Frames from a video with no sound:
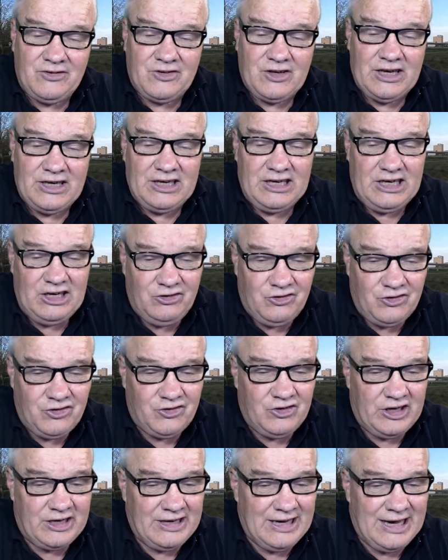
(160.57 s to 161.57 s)
that each
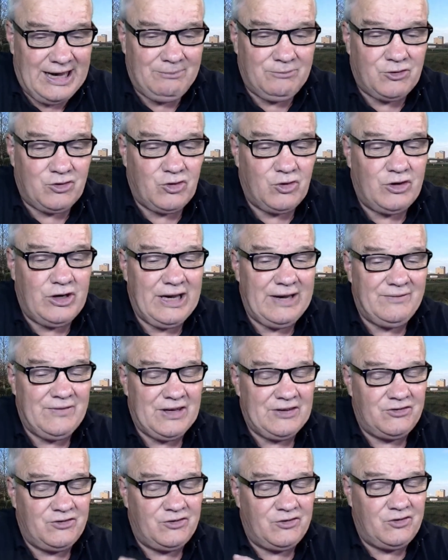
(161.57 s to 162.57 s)
setup should have
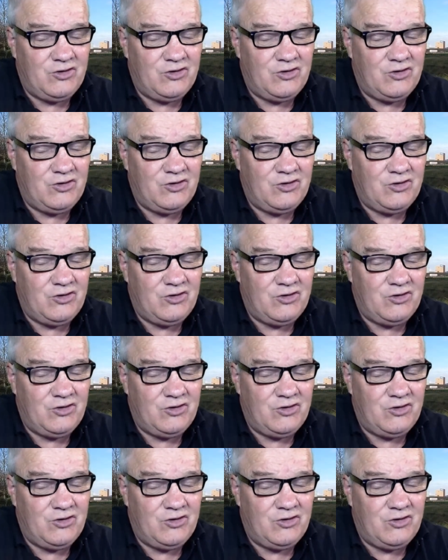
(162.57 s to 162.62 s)
a